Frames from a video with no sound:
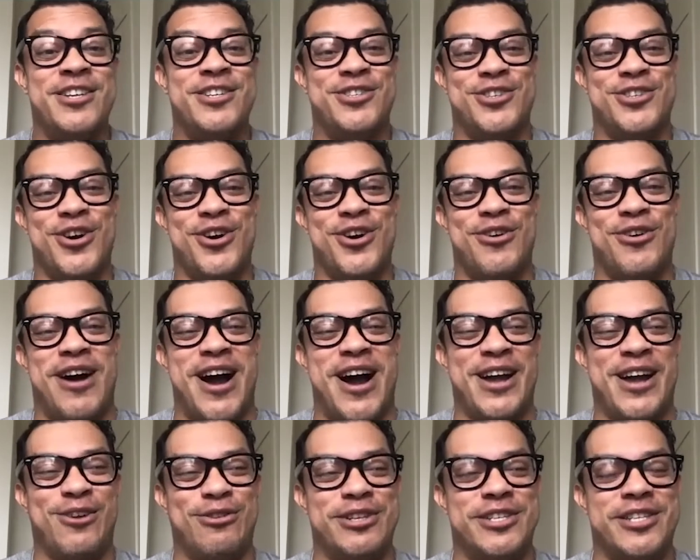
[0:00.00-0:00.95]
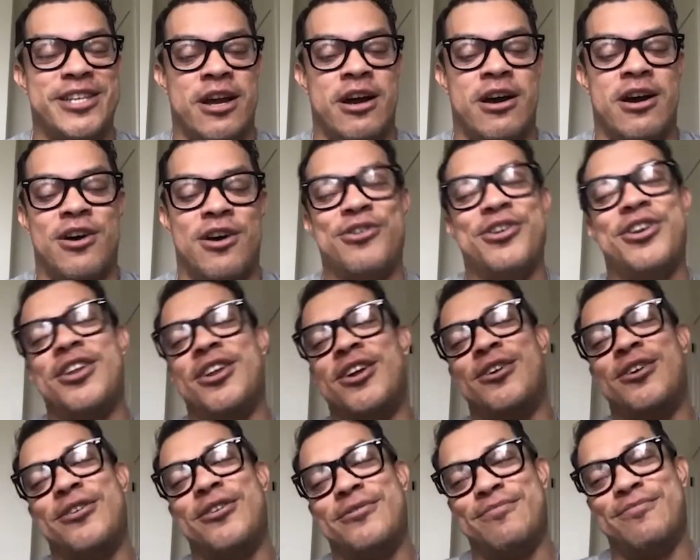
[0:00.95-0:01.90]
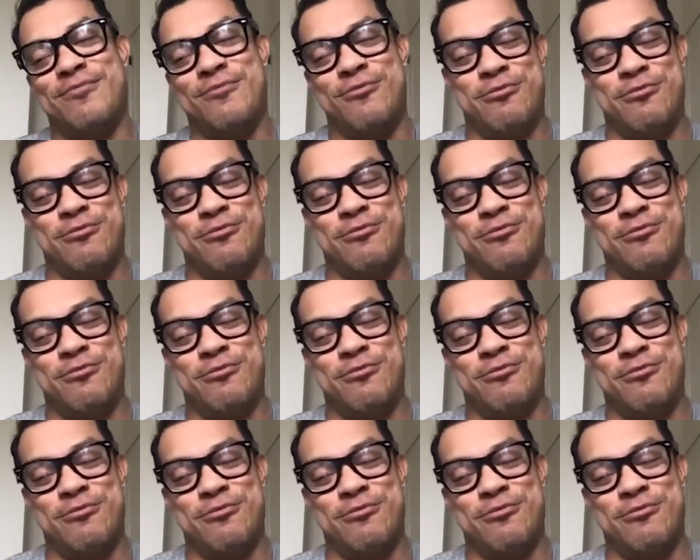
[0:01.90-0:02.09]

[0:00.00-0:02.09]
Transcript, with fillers: So I always say, oh, you know,